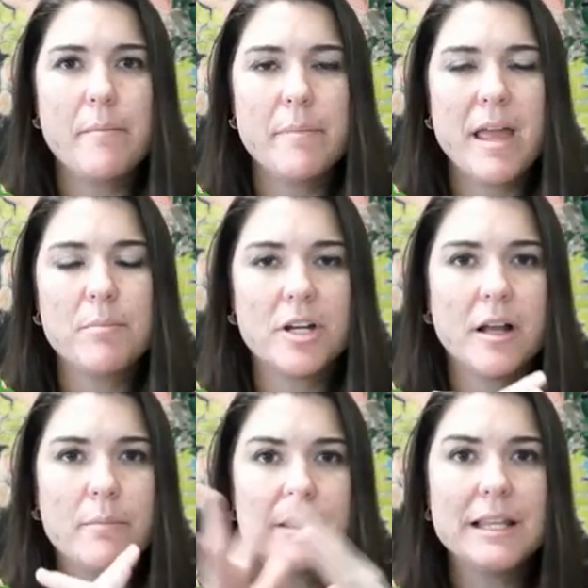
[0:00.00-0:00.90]
be able to
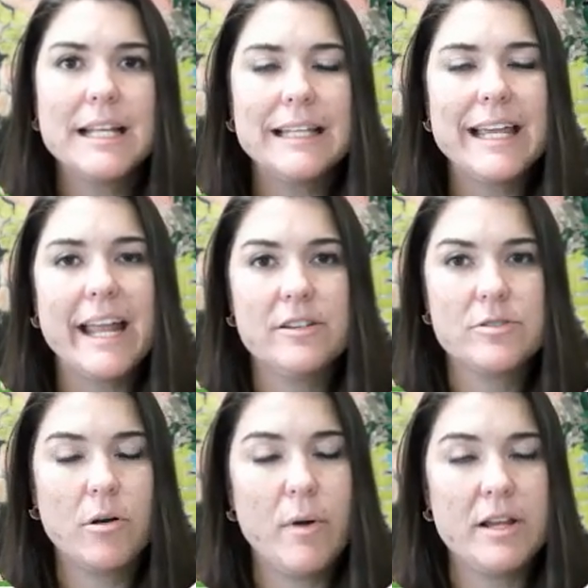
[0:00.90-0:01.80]
completely
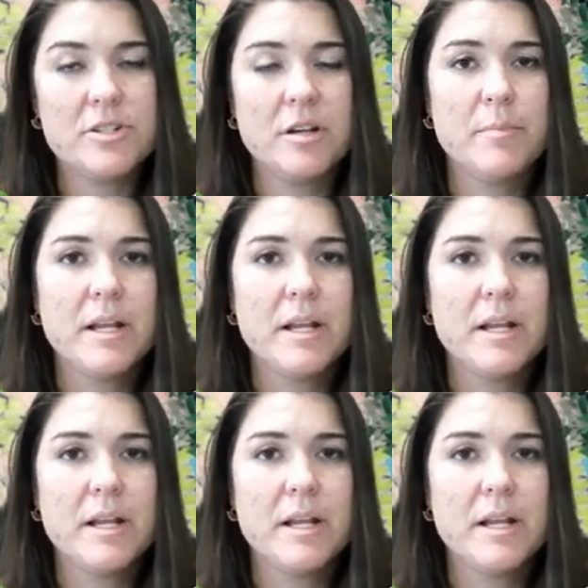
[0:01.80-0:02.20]
answer a question,